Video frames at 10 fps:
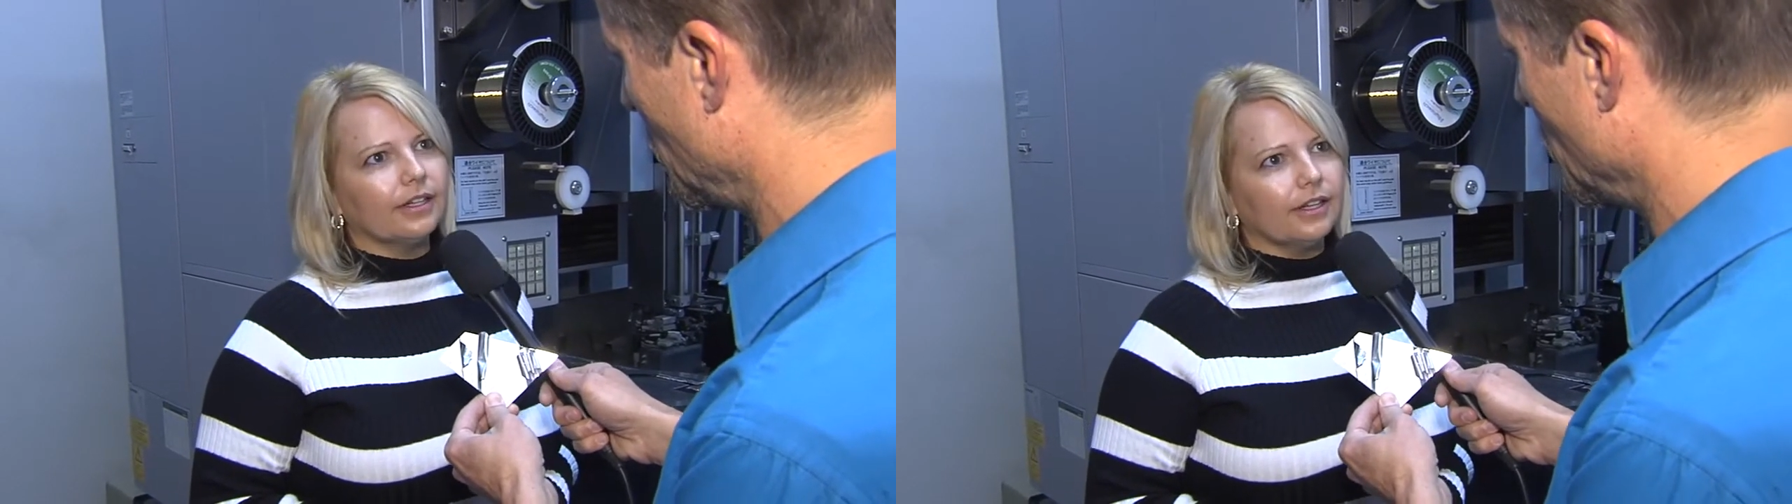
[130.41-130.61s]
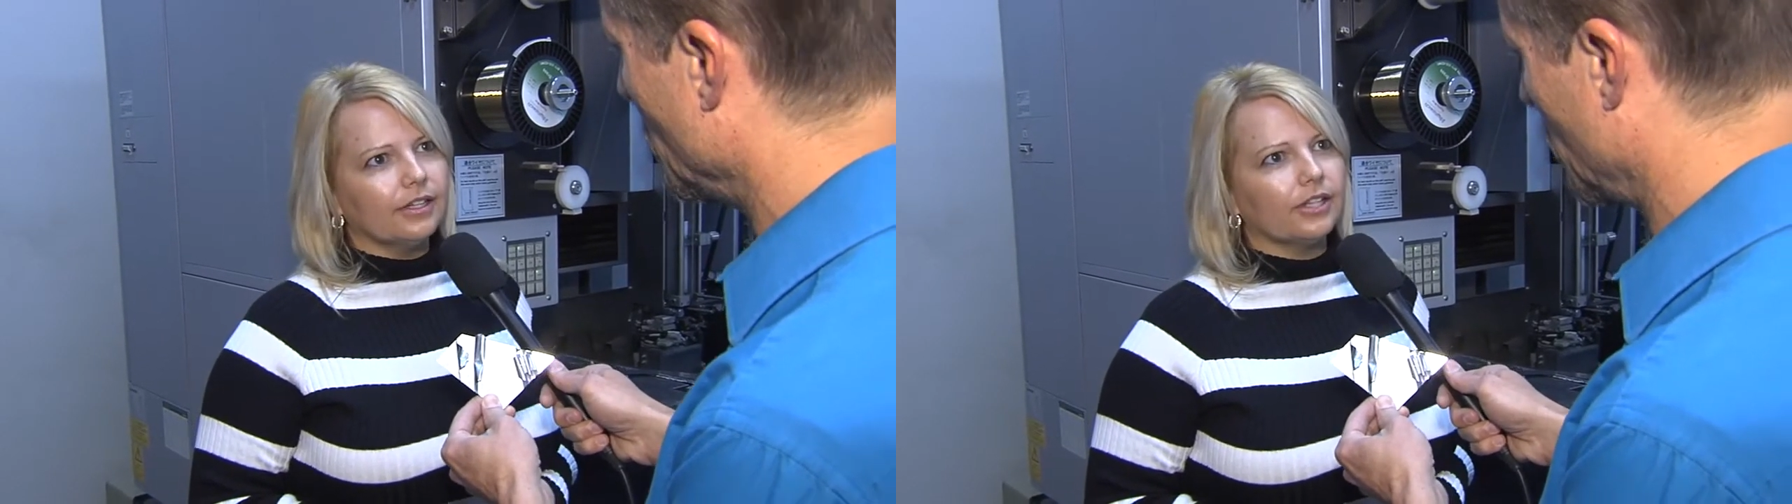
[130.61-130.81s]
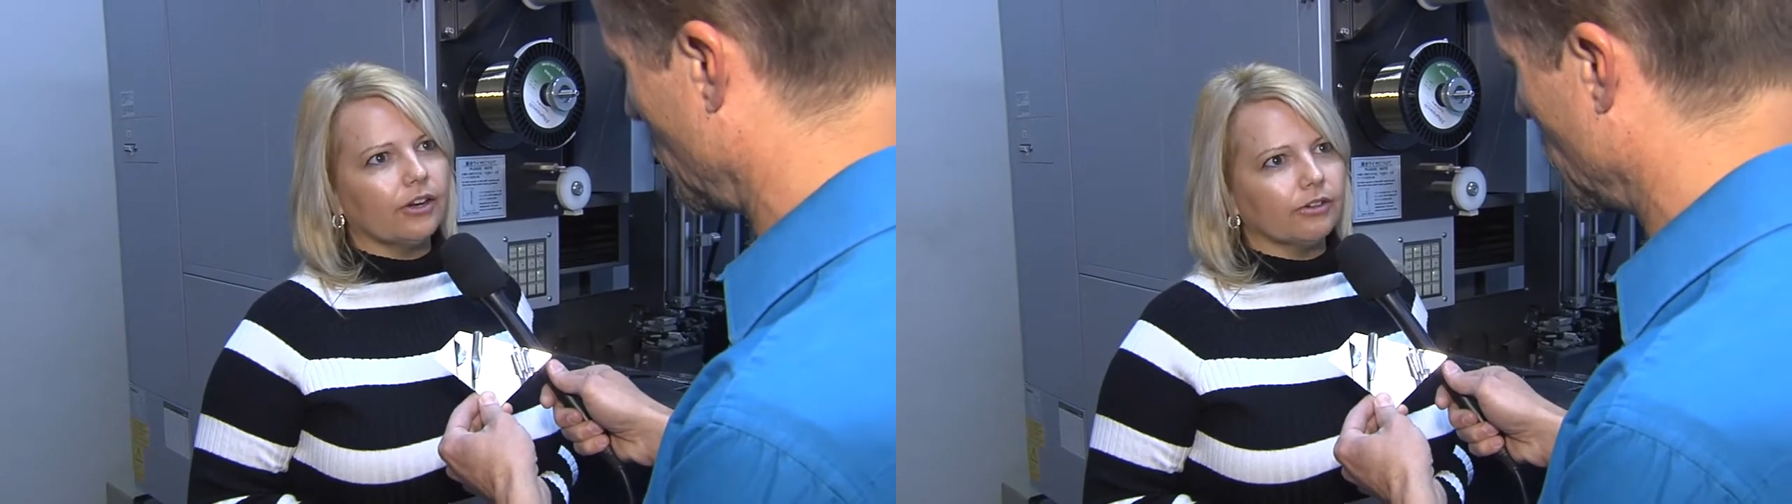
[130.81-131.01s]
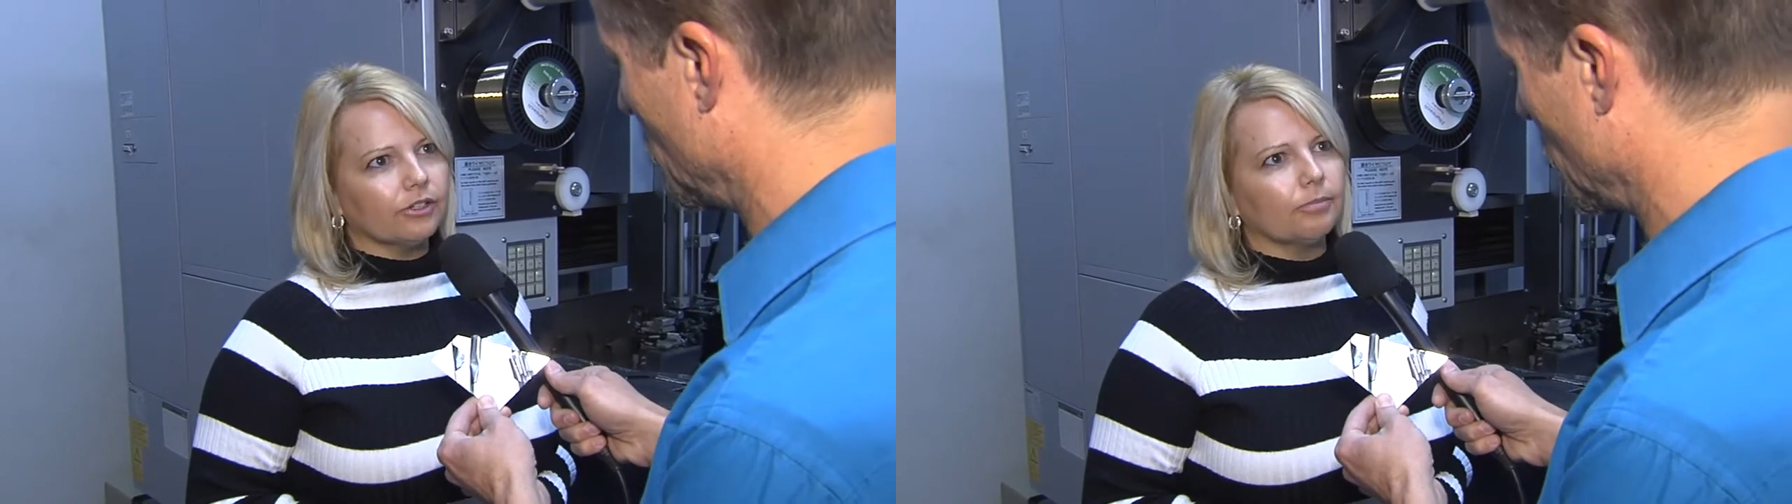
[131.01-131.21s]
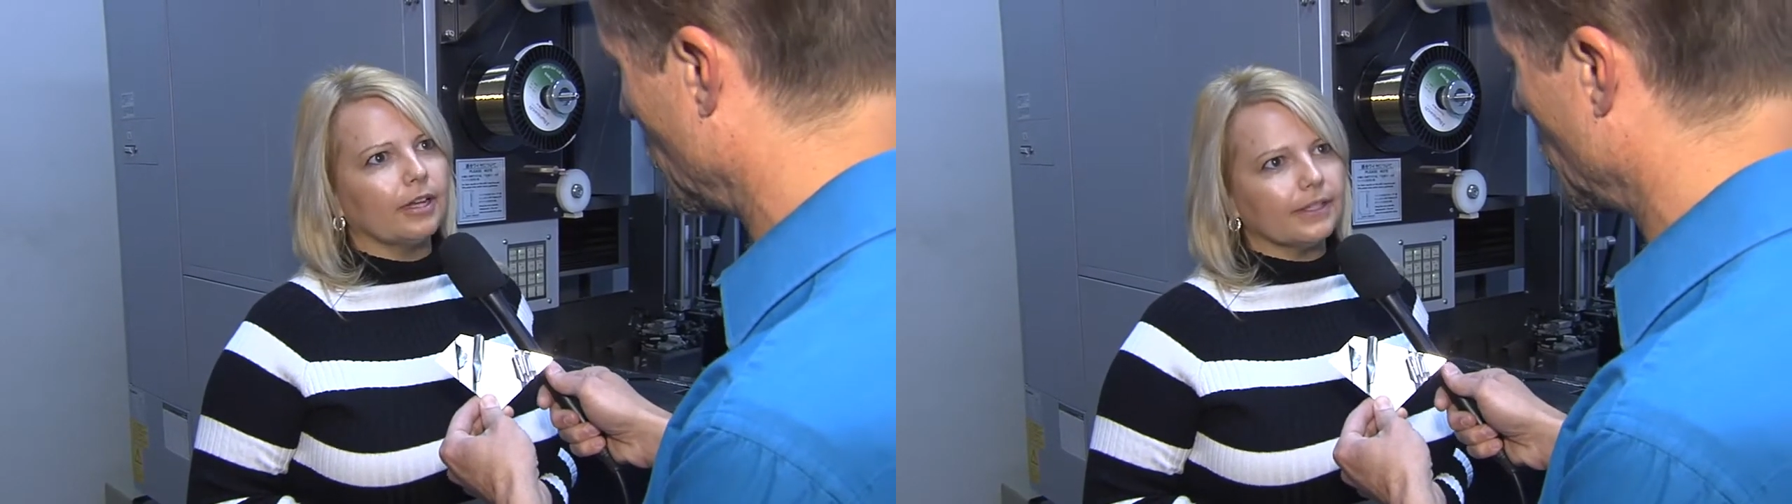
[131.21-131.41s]
is
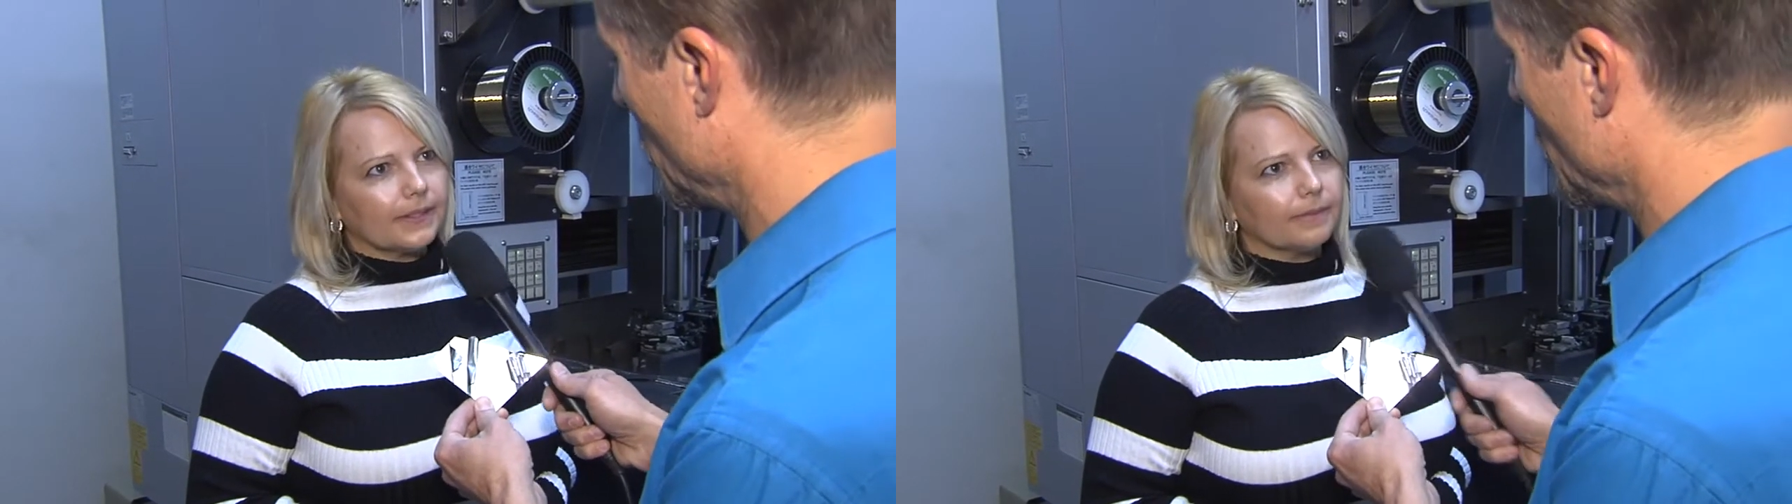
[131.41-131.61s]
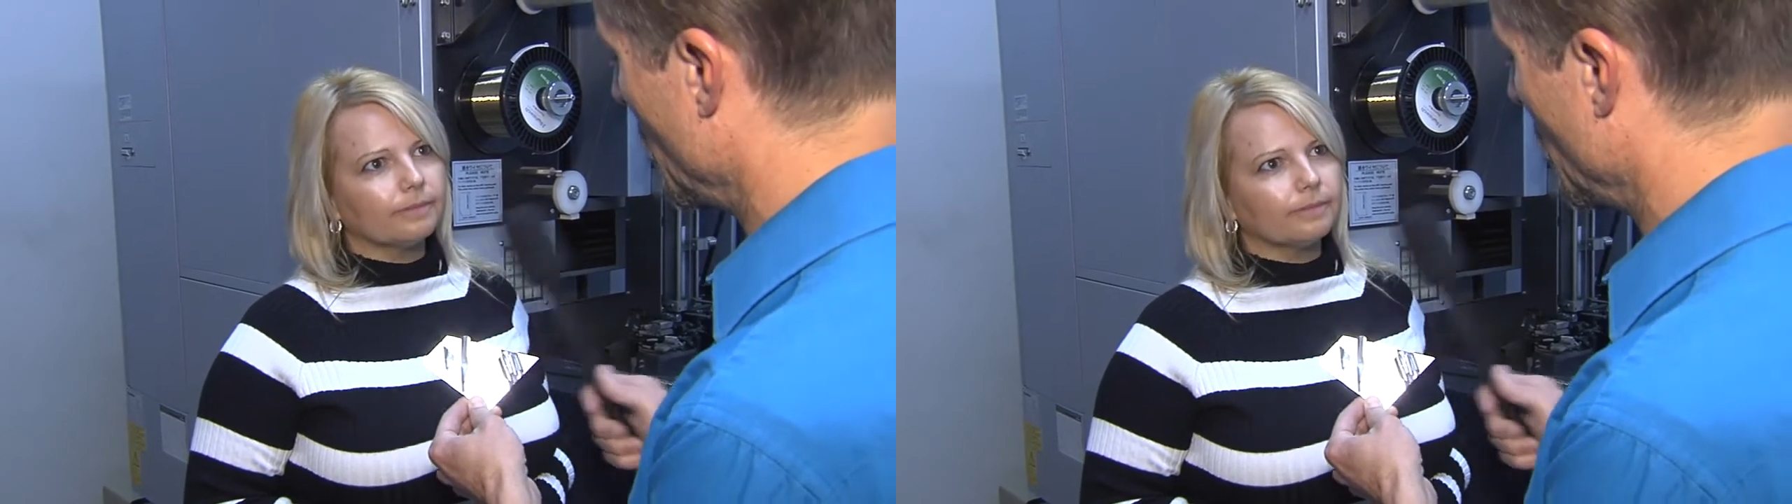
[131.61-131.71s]
aerospace.